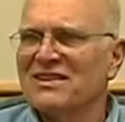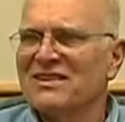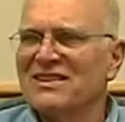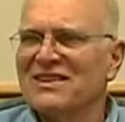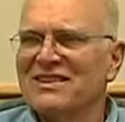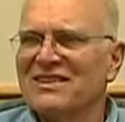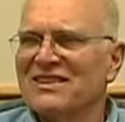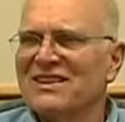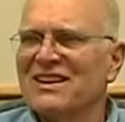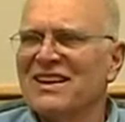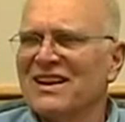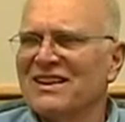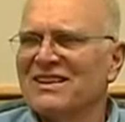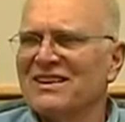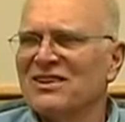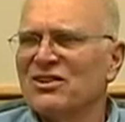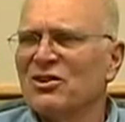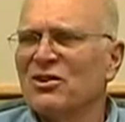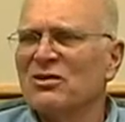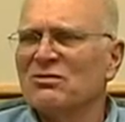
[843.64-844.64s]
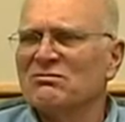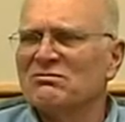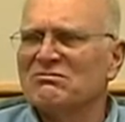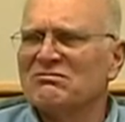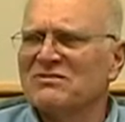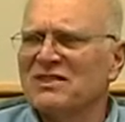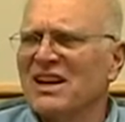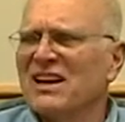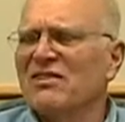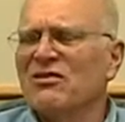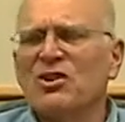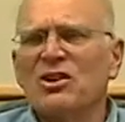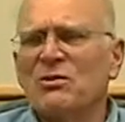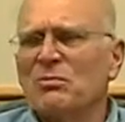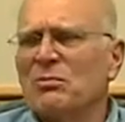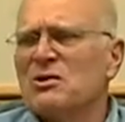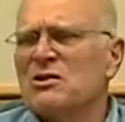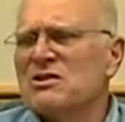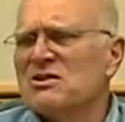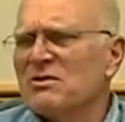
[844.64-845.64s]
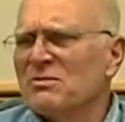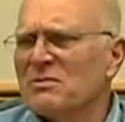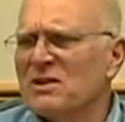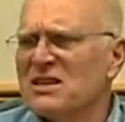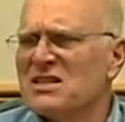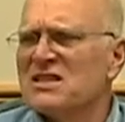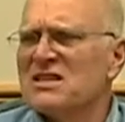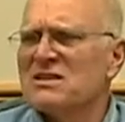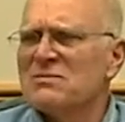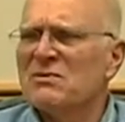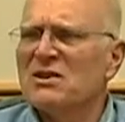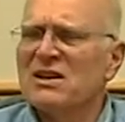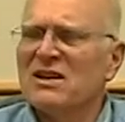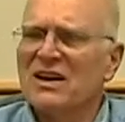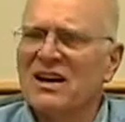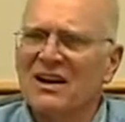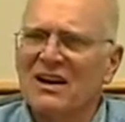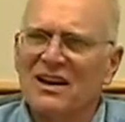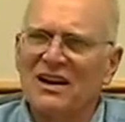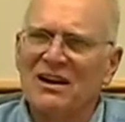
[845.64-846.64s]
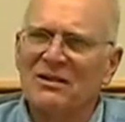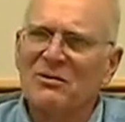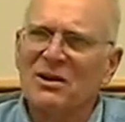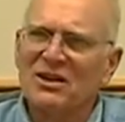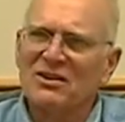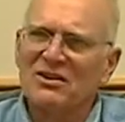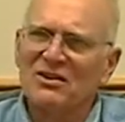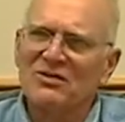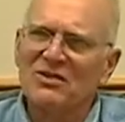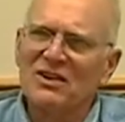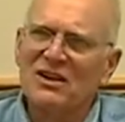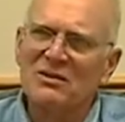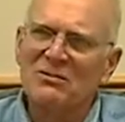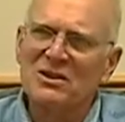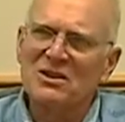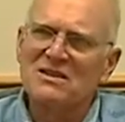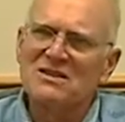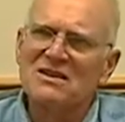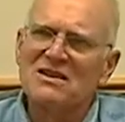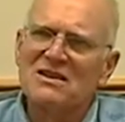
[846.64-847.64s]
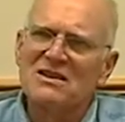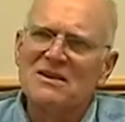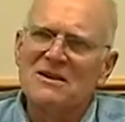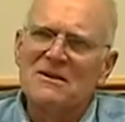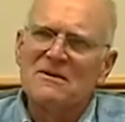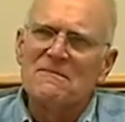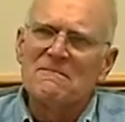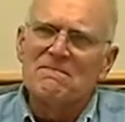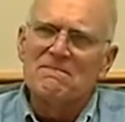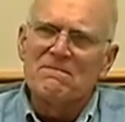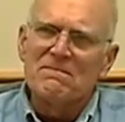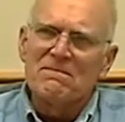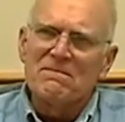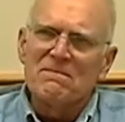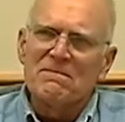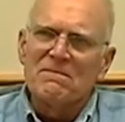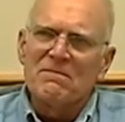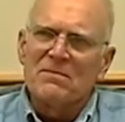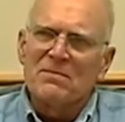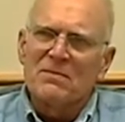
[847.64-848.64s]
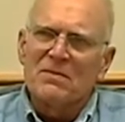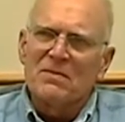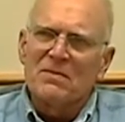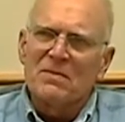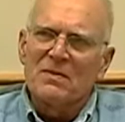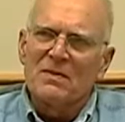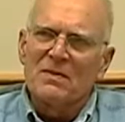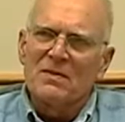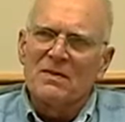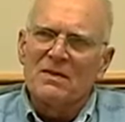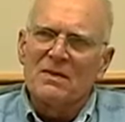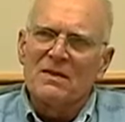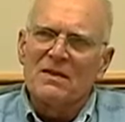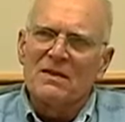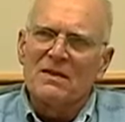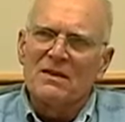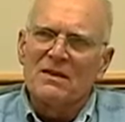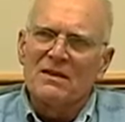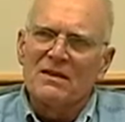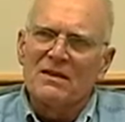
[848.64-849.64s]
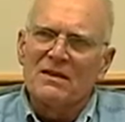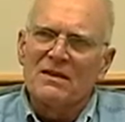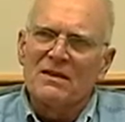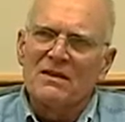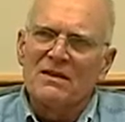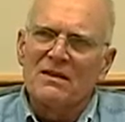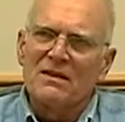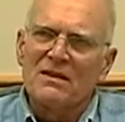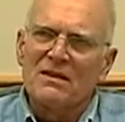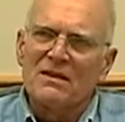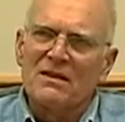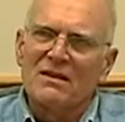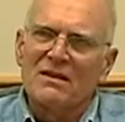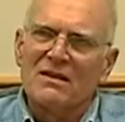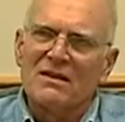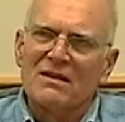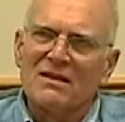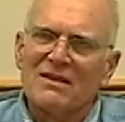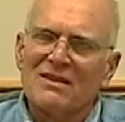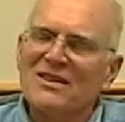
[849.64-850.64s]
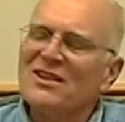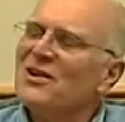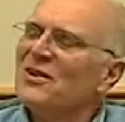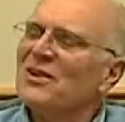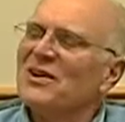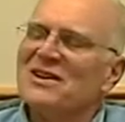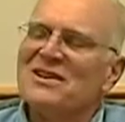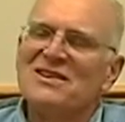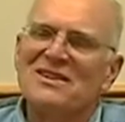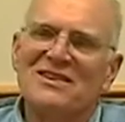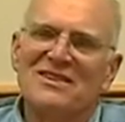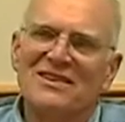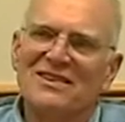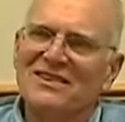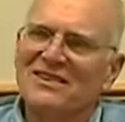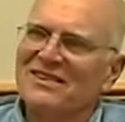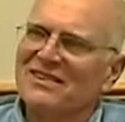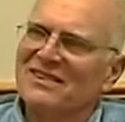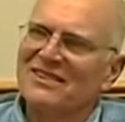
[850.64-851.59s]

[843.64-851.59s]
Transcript: you, you got to know them kind of on a personal uh-huh. basis, but not a lot about their families. Mm-hmm. Did you ever get to taste any of the local food? No, I didn't.